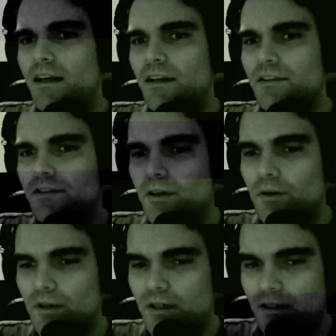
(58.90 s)

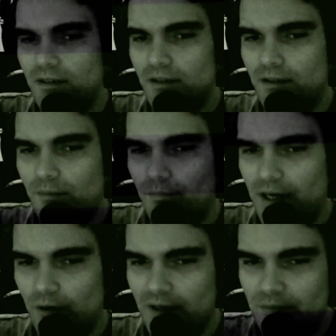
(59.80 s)
So
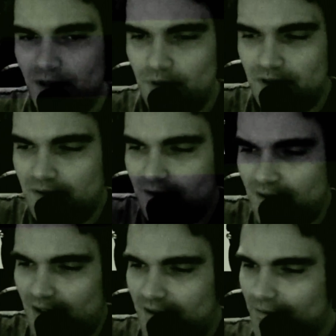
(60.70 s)
bear with me with
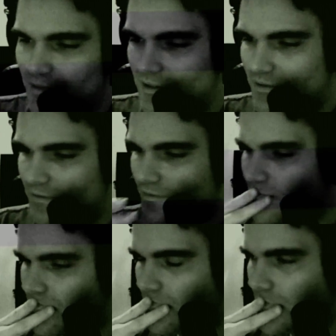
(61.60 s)
some of this
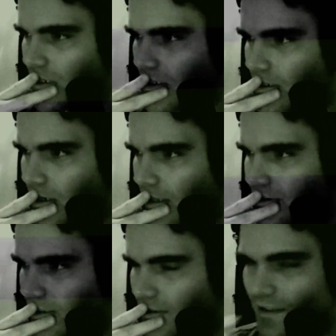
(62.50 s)
nonsense.